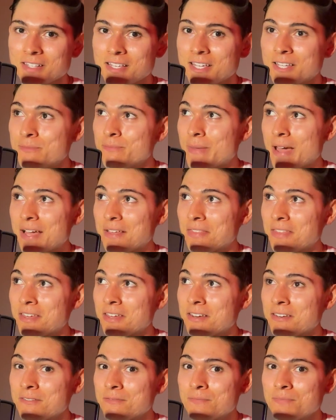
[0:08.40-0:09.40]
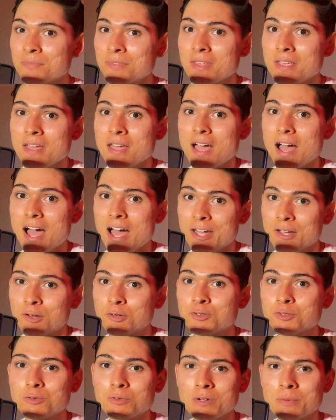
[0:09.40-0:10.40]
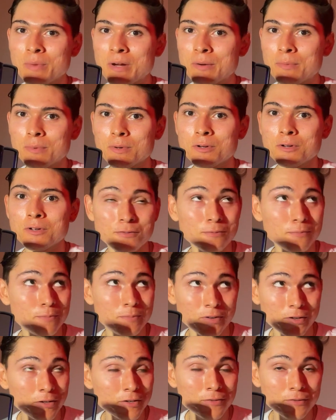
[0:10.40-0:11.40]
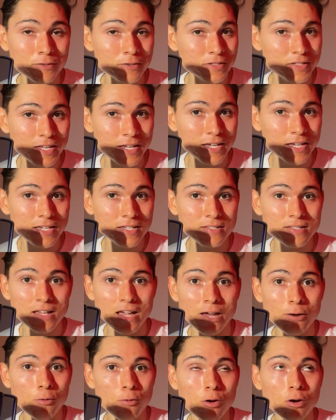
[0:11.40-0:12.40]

And back then, I also remember very first days I woke